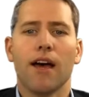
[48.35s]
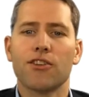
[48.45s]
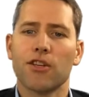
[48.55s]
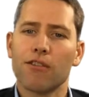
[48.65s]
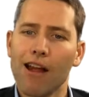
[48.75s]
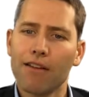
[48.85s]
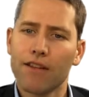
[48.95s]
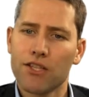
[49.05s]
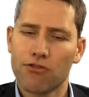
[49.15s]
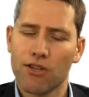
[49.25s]
So there are
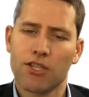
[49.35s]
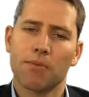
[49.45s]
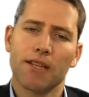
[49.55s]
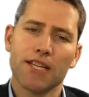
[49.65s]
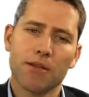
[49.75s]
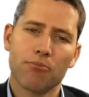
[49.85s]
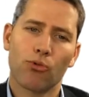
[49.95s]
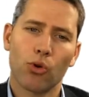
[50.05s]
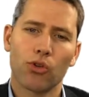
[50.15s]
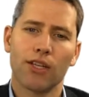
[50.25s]
other structures, but these are
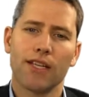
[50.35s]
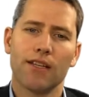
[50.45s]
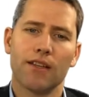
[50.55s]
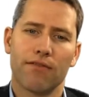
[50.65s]
broadly